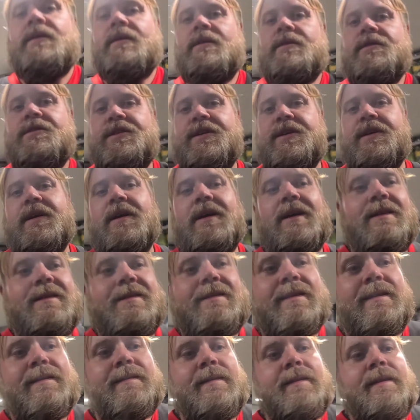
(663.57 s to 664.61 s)
She got
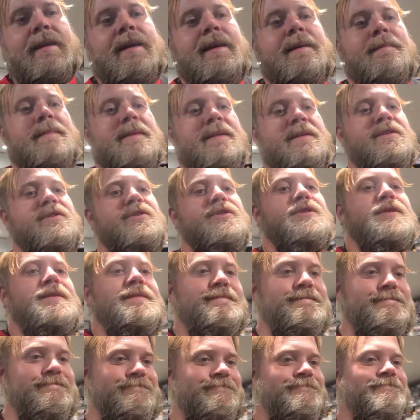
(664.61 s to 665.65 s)
sun damaged,
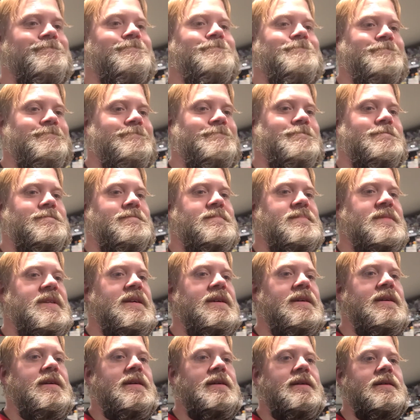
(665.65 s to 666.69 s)

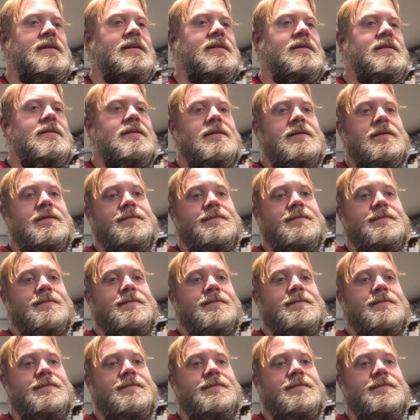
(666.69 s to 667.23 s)
and